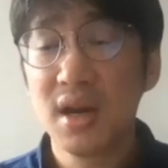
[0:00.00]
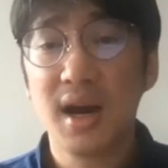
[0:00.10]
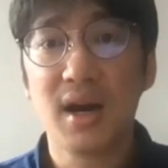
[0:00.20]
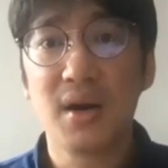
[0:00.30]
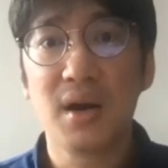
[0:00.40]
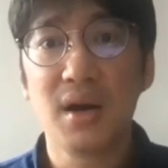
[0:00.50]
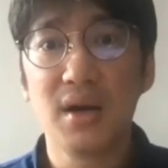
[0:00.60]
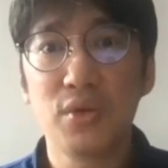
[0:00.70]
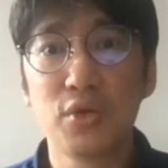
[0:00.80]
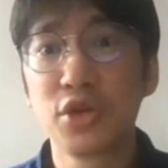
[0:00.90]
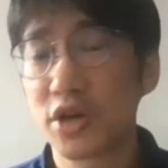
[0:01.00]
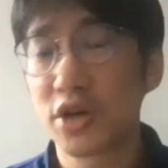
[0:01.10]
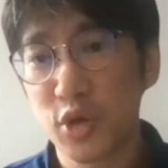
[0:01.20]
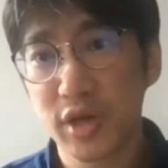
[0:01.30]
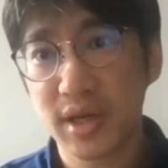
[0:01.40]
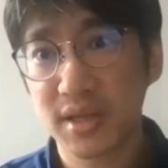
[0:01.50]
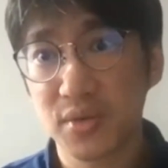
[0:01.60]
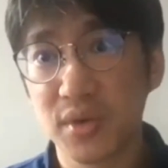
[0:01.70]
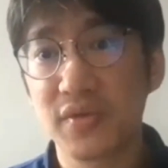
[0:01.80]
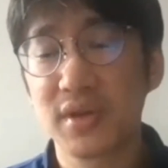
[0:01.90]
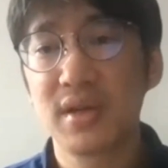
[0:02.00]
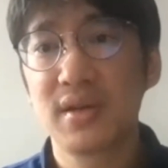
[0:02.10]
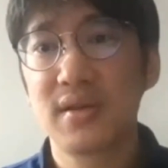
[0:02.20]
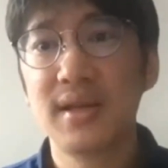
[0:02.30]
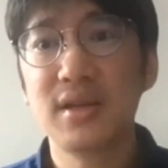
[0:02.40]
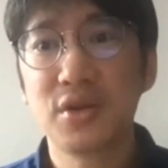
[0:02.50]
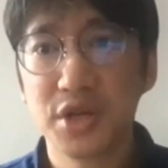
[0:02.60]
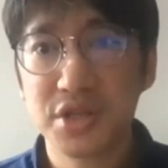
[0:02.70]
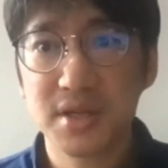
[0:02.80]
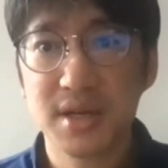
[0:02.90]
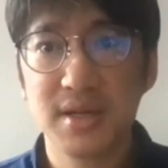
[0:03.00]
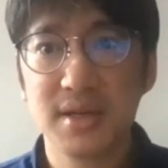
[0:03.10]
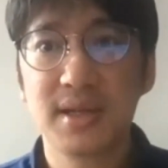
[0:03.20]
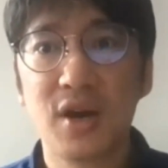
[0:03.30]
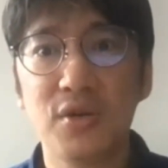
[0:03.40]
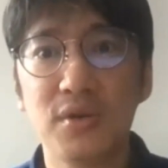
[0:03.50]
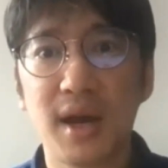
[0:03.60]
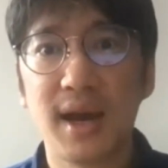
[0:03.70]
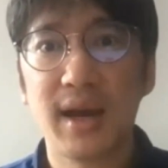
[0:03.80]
who you're communicating with. Then the question then is how